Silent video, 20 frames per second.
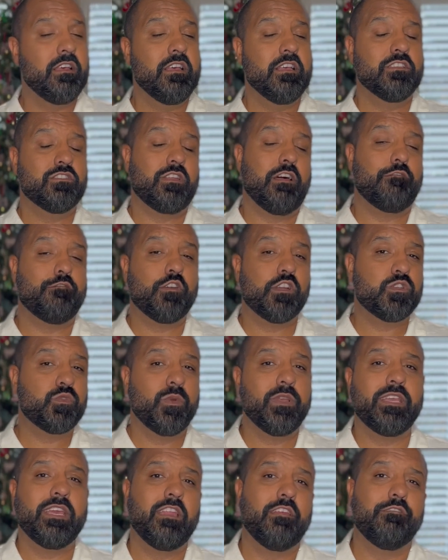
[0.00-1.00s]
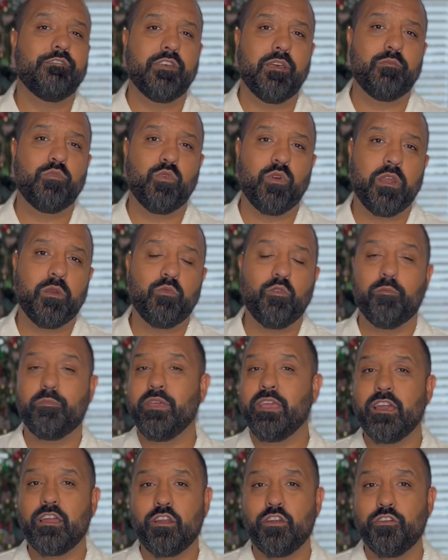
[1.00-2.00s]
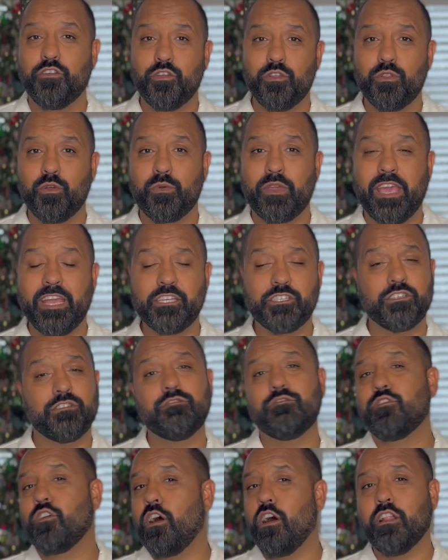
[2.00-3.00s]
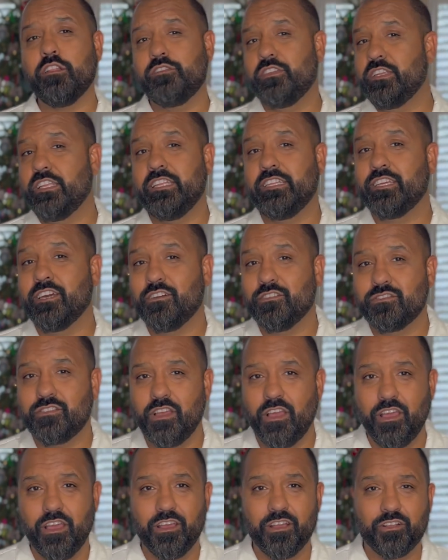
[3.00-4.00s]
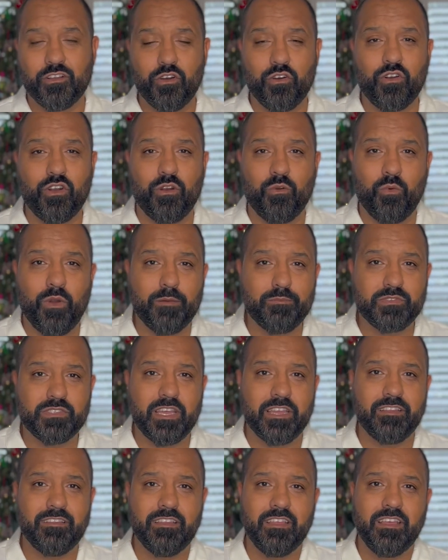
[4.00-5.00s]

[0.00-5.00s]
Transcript: So that first weekend of February, we'll be at our new location. For all of the details, go to our website.